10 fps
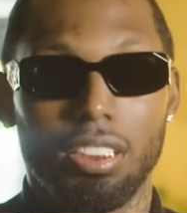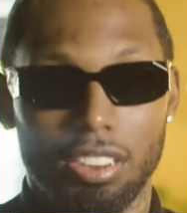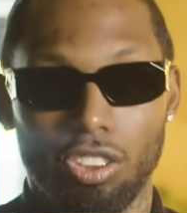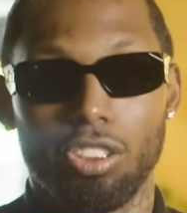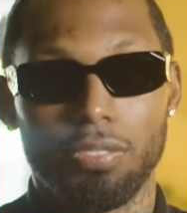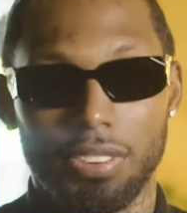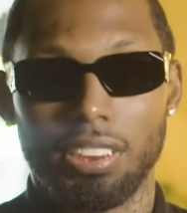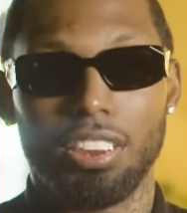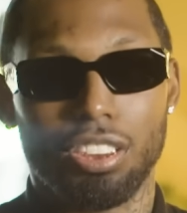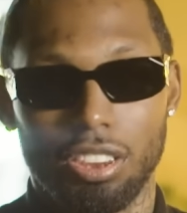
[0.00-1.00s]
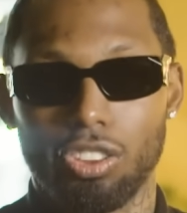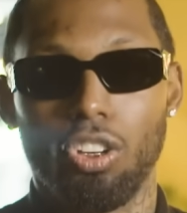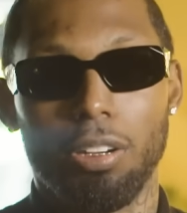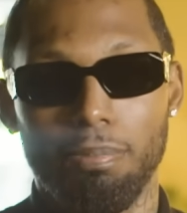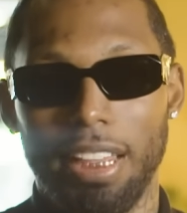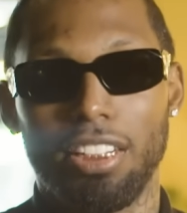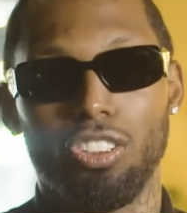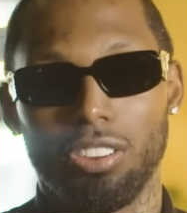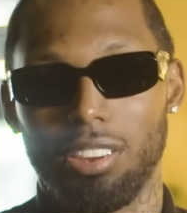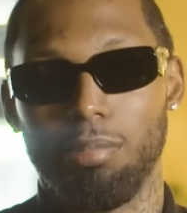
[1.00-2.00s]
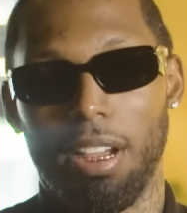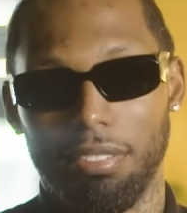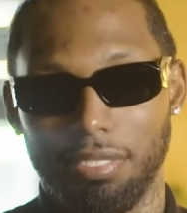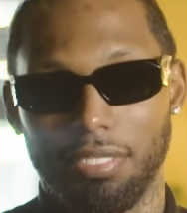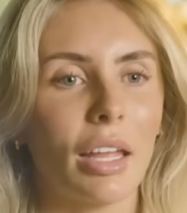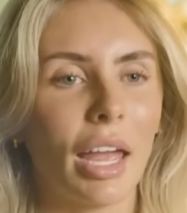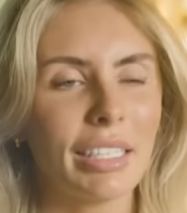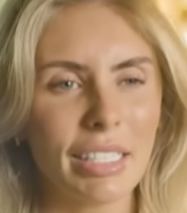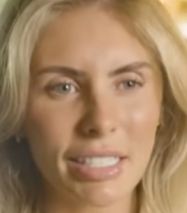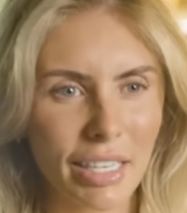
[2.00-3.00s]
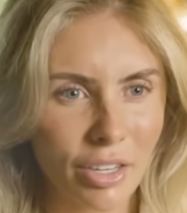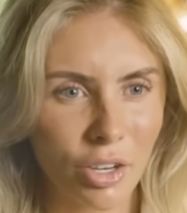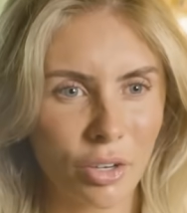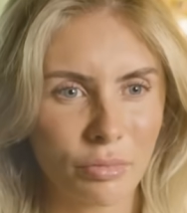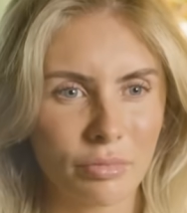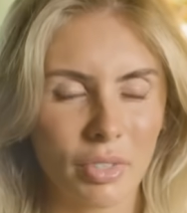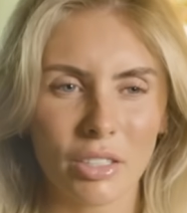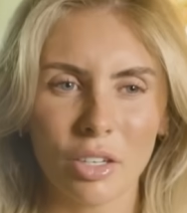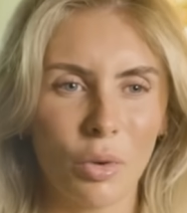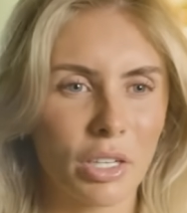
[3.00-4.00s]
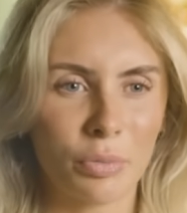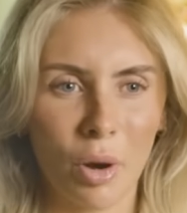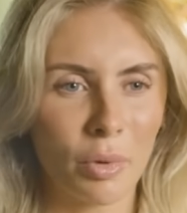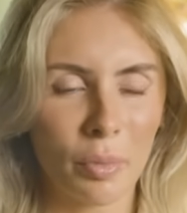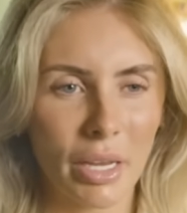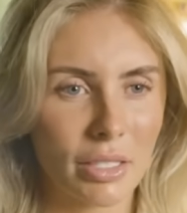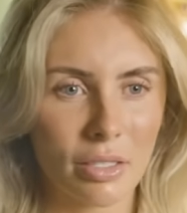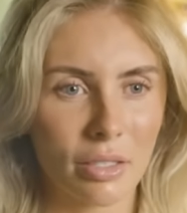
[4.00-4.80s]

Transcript: This conversation has gotten mad noncy, bruv. 18's legal. I don't know what his problem is.